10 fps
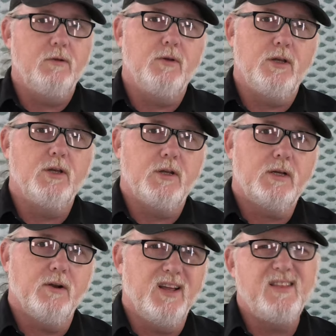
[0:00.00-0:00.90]
really good
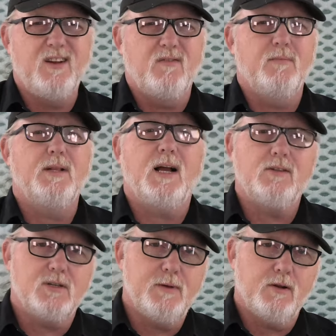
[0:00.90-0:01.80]
cleared. Anything over
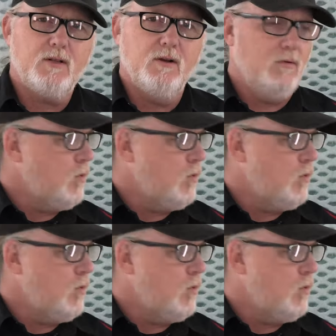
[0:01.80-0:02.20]
black looks better cleared.